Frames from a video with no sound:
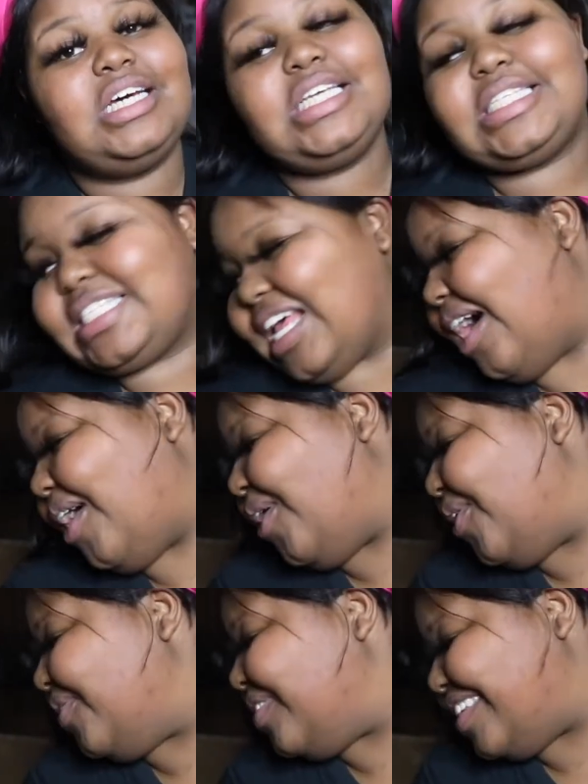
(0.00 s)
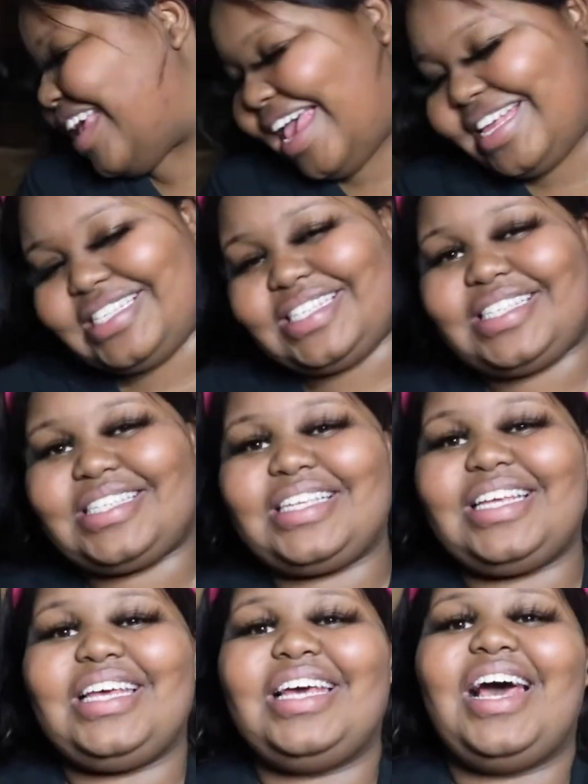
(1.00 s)
So yes.
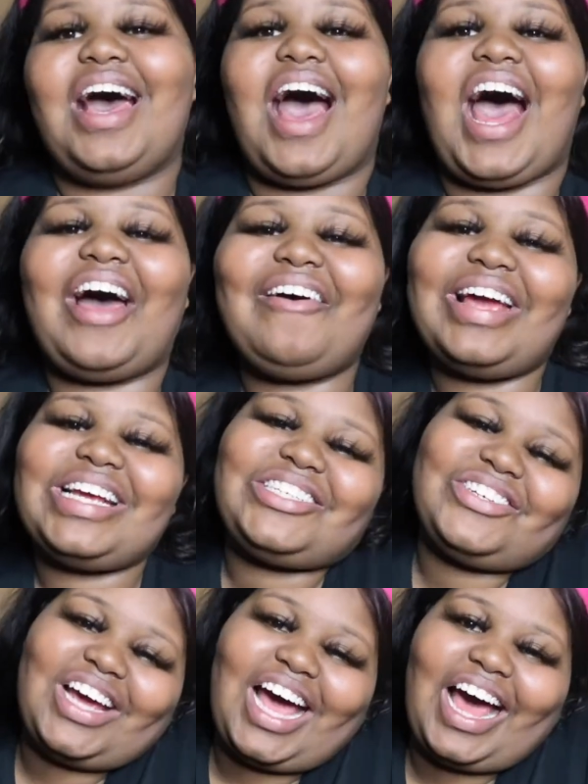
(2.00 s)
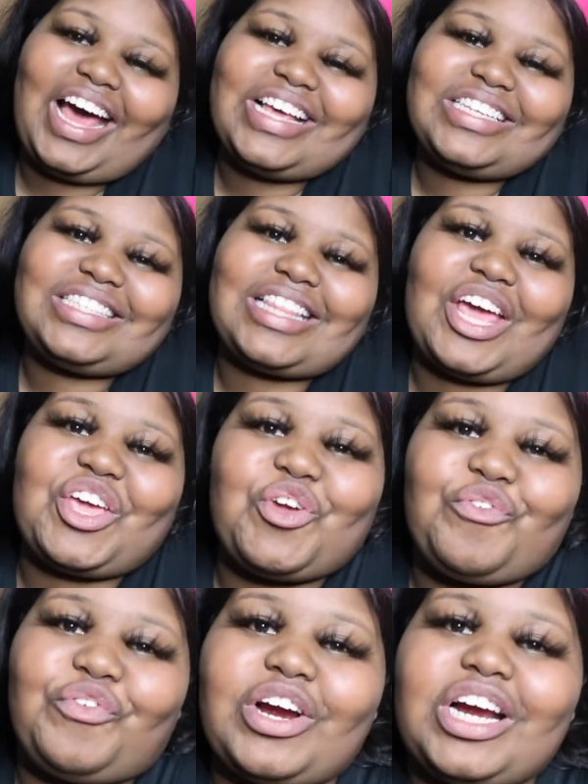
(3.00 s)
Alright, you guys, thank
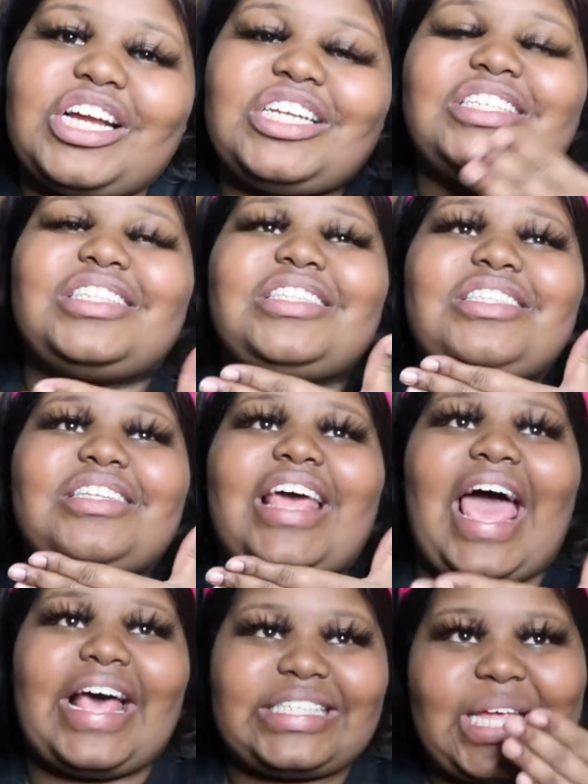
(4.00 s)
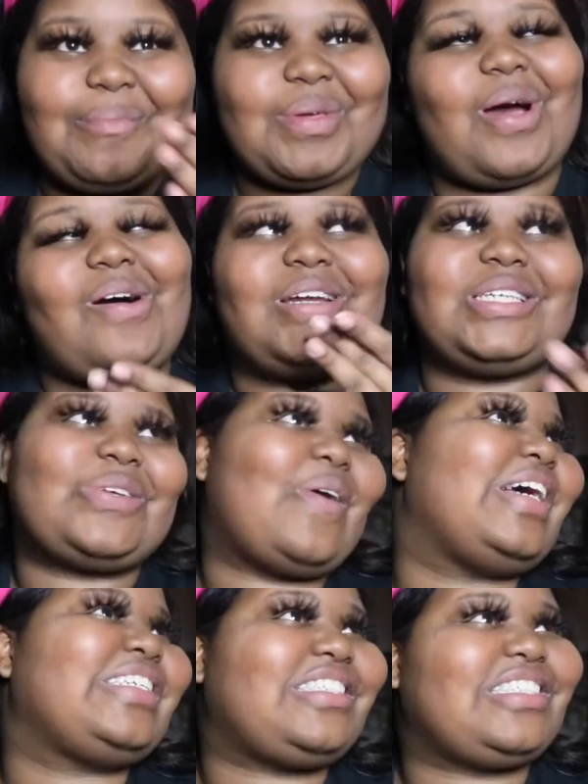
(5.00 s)
you for asking me all these
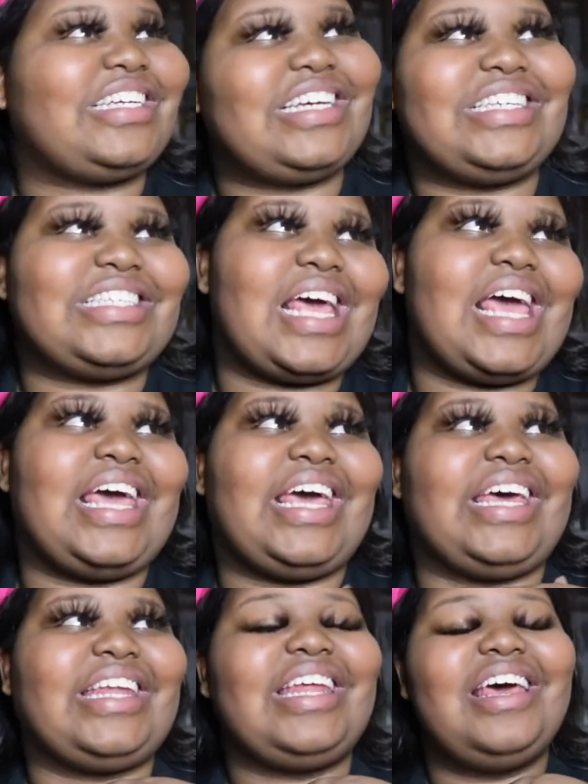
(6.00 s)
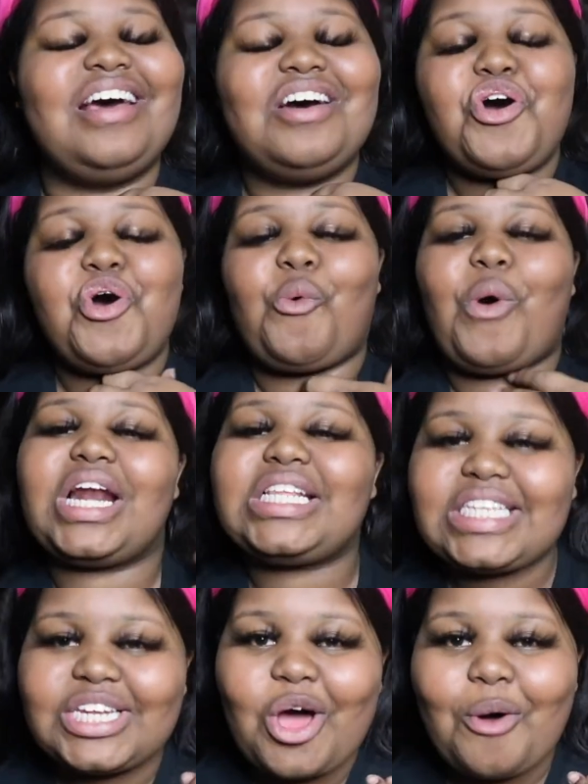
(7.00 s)
questions and
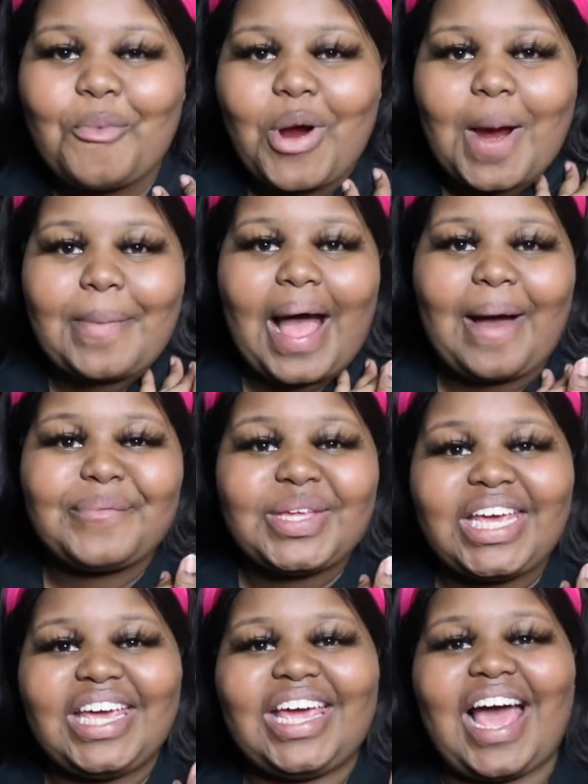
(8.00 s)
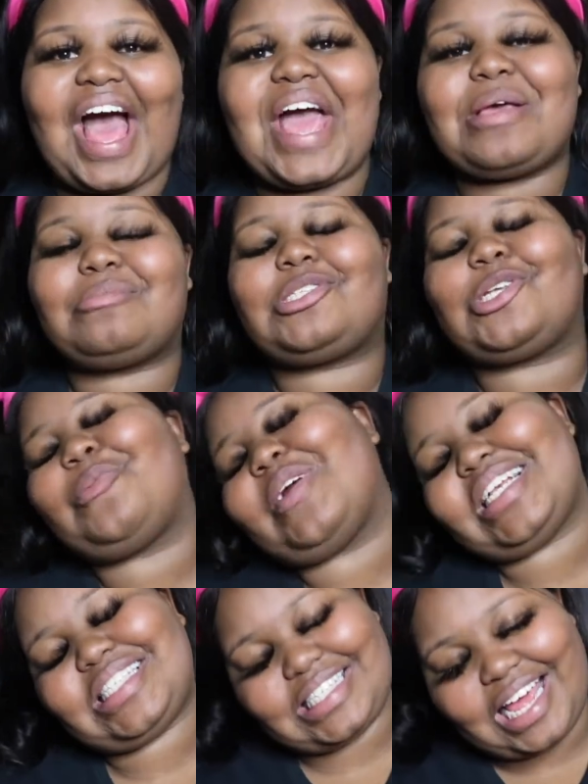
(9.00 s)
wanted to know more about me. I am super
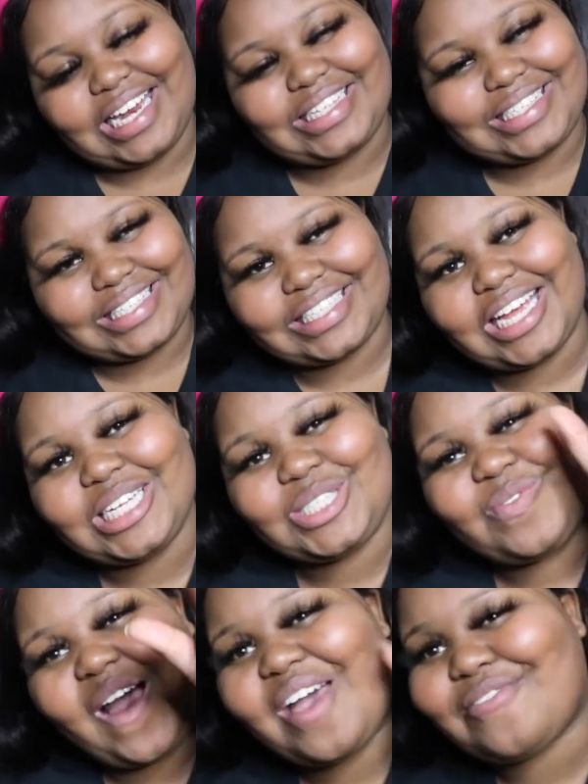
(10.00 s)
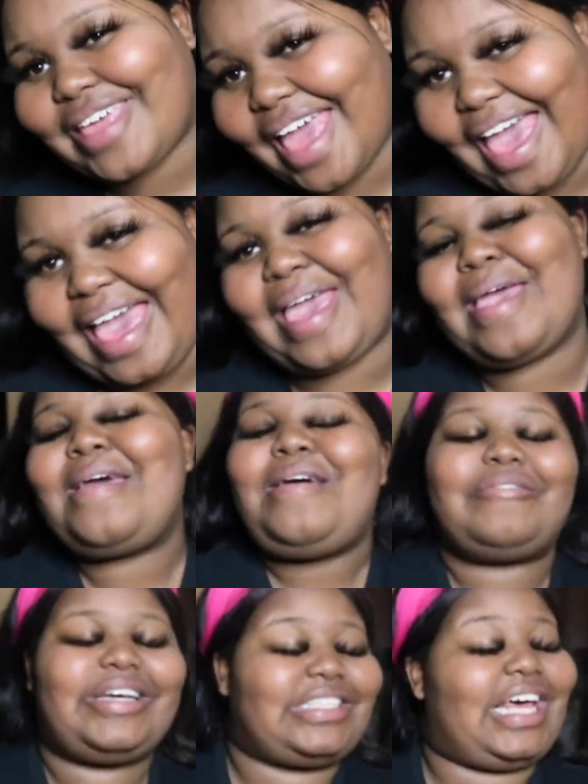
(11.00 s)
excited to touch 5K
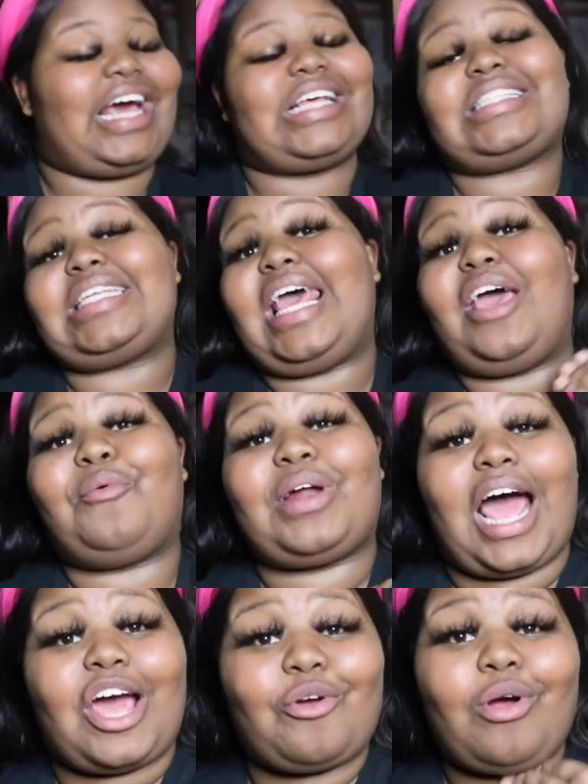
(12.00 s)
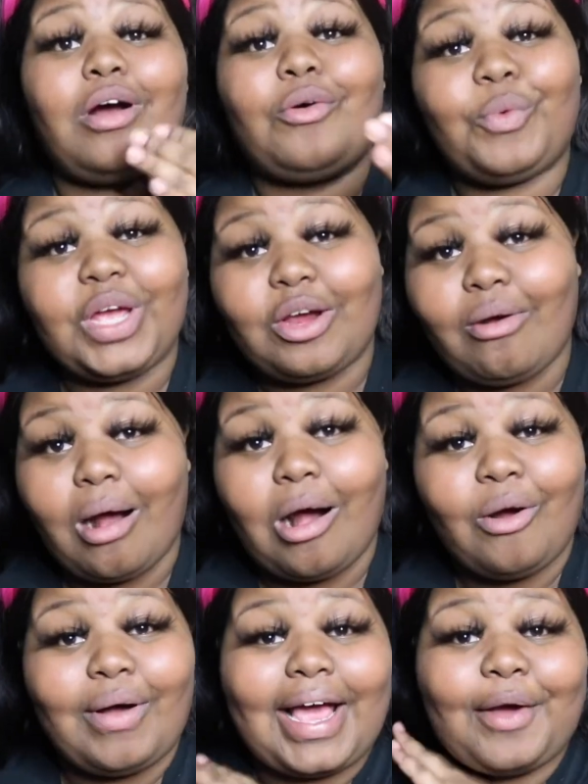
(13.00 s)
because, like I said, when I
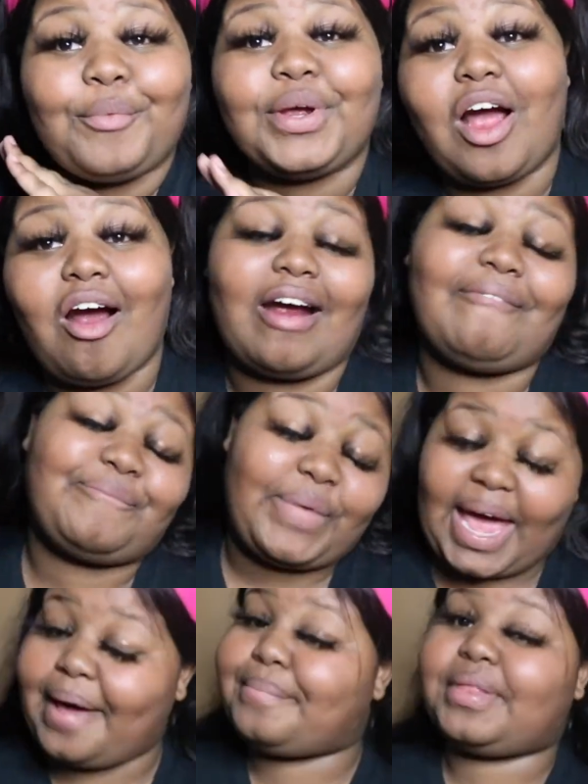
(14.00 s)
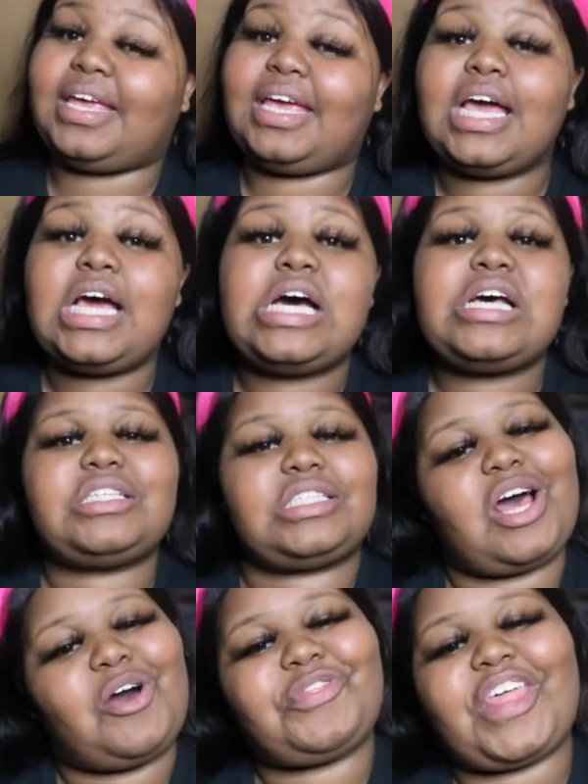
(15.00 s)
grow, and we are a family.
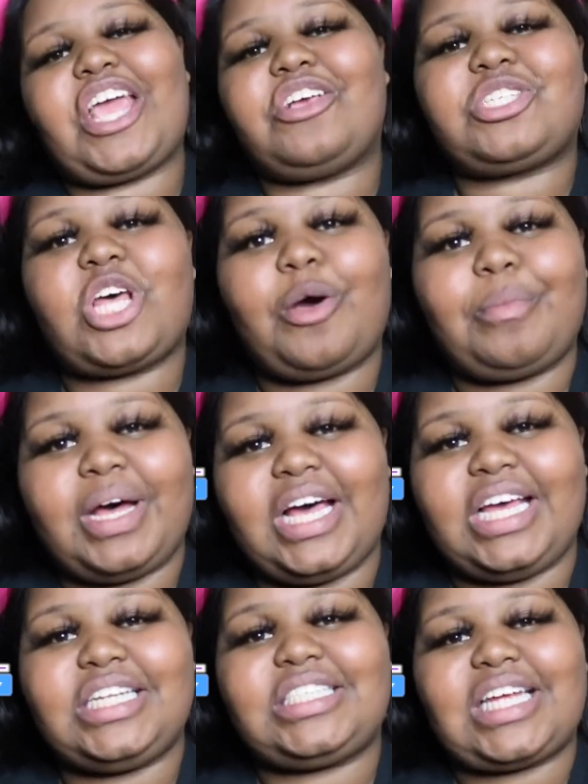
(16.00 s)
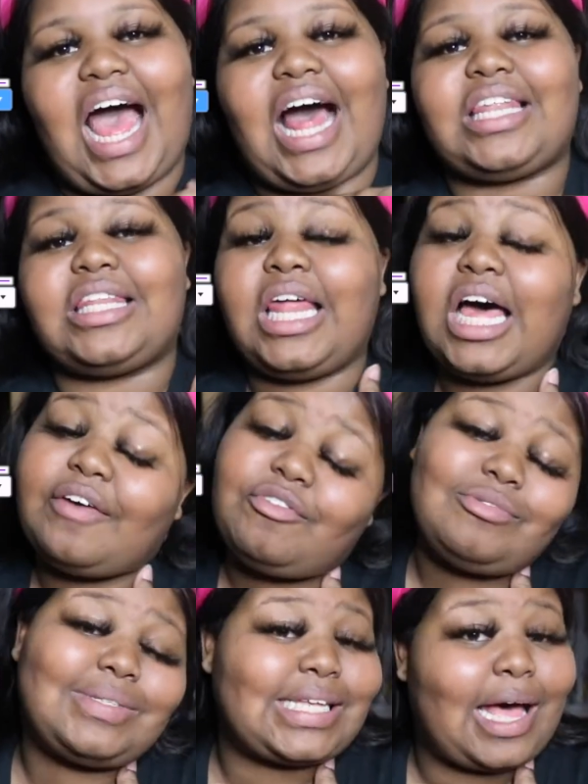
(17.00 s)
So thank you so much. I love
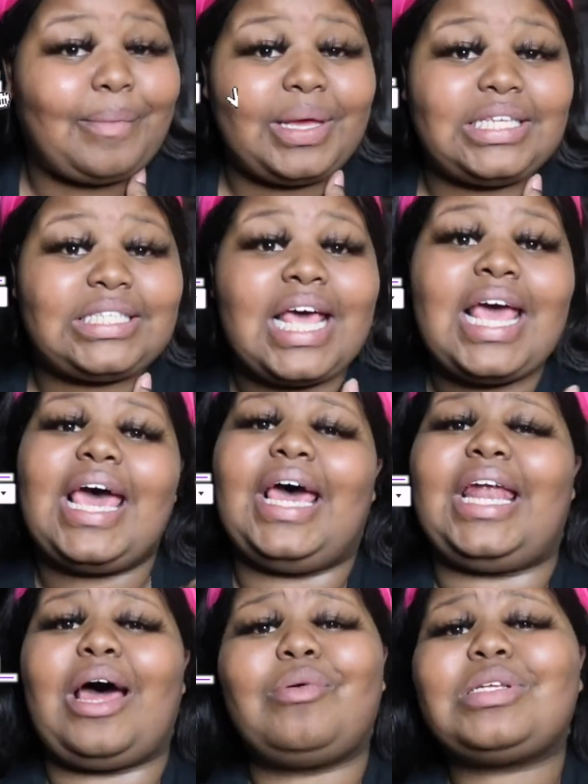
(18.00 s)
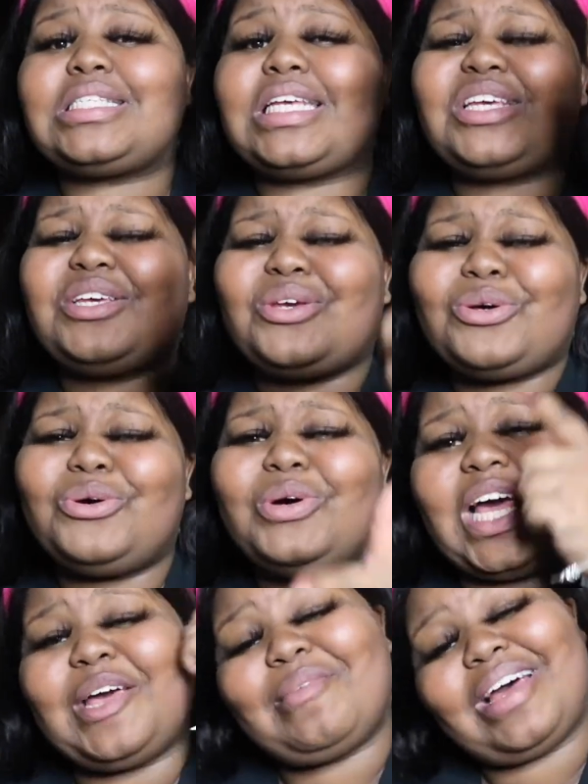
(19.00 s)
you, subbies, and I will see
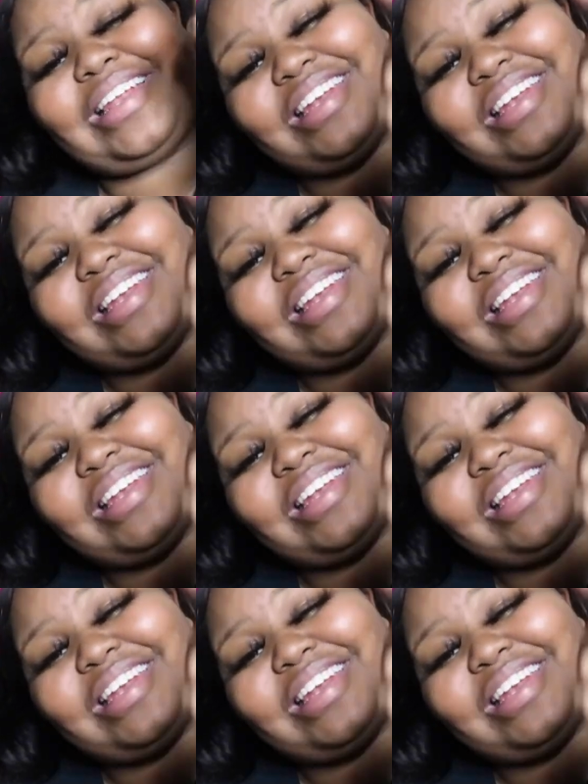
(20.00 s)
you in my